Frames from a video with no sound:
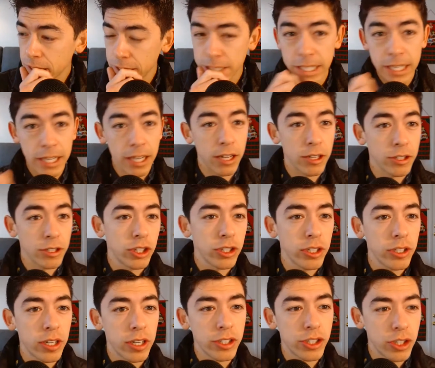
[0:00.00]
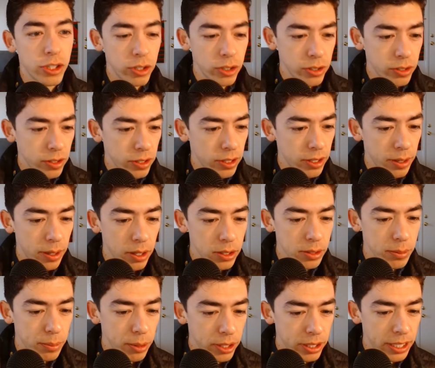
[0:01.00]
yeah, I'll show you. I'll show you all
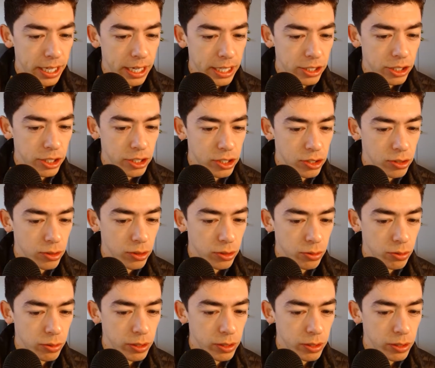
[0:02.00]
the book that I just sold